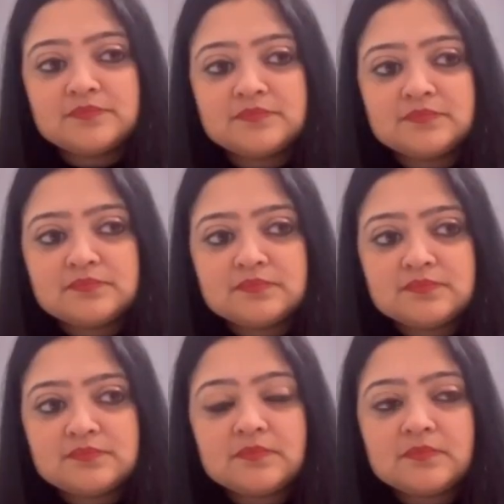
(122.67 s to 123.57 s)

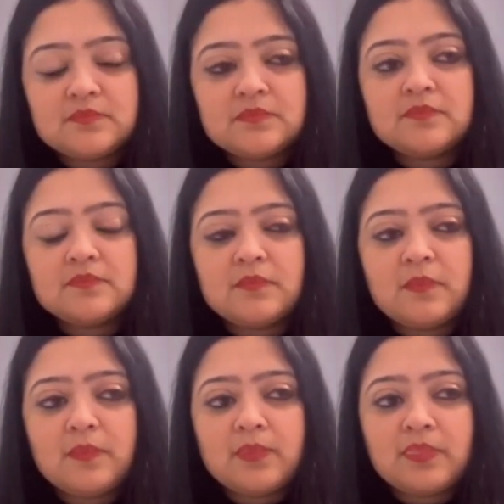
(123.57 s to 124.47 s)

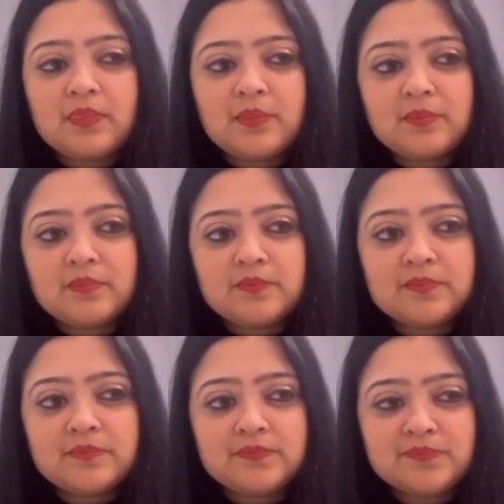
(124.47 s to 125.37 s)

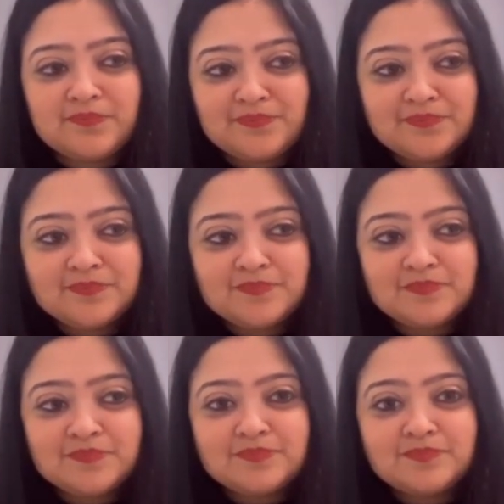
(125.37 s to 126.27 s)

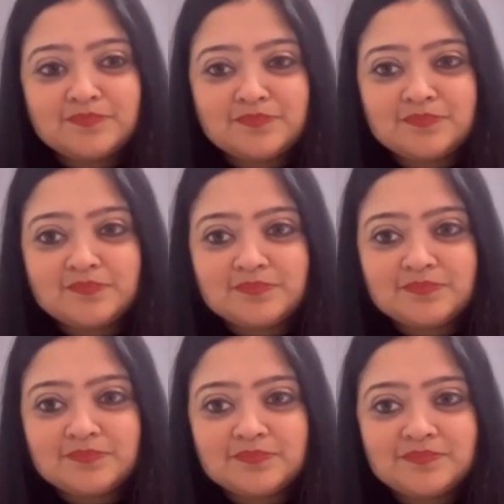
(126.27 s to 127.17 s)

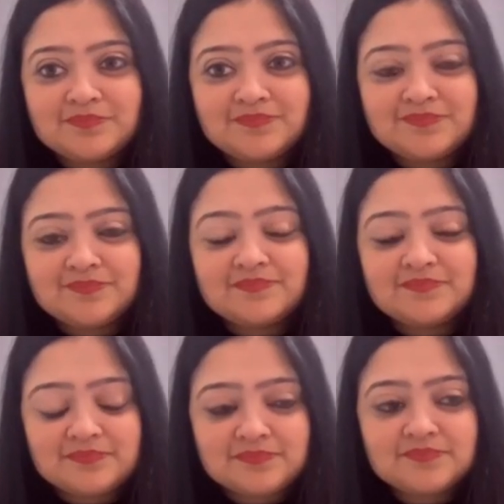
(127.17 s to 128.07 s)

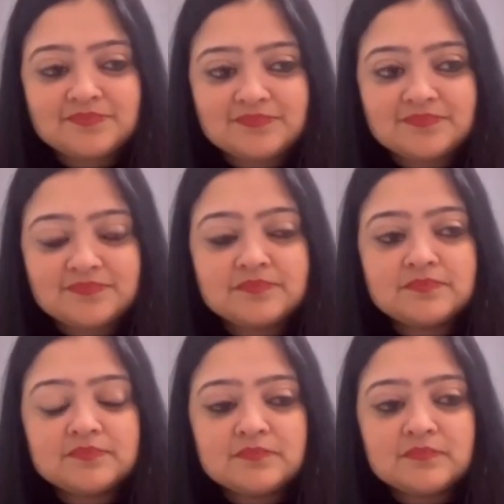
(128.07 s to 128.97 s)

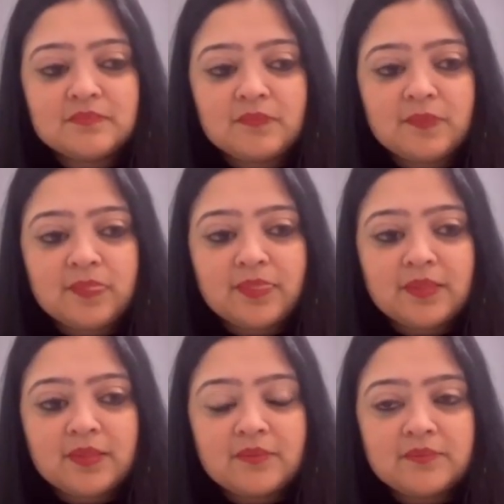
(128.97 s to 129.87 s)

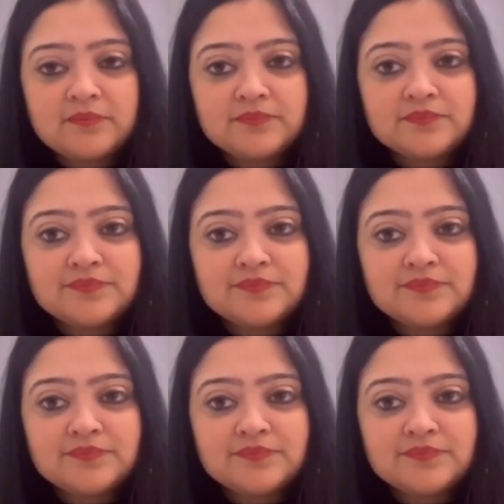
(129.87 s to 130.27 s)
(not speaking)